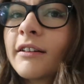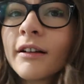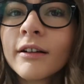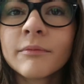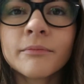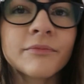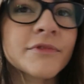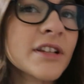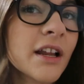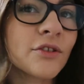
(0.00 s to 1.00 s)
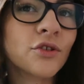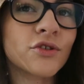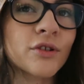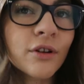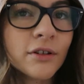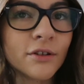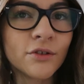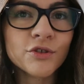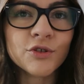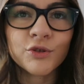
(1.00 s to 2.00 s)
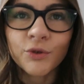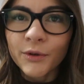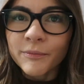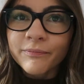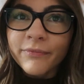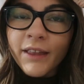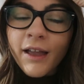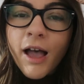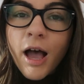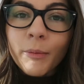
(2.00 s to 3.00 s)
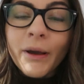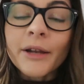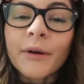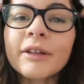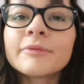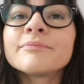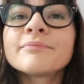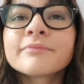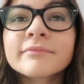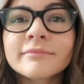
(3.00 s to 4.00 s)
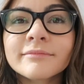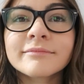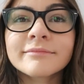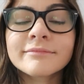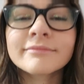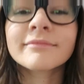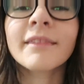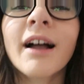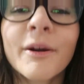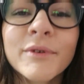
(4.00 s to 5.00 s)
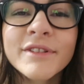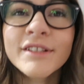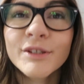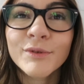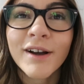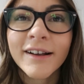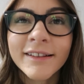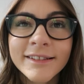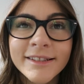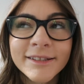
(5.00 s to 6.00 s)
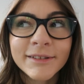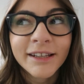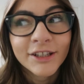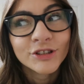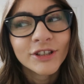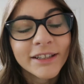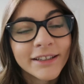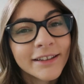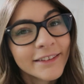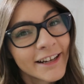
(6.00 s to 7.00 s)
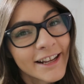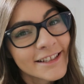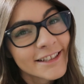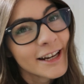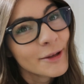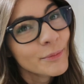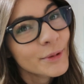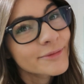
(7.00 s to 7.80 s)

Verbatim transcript: Um, it's like not too long and not too short. But anyway, I will see you guys literally in the next clip.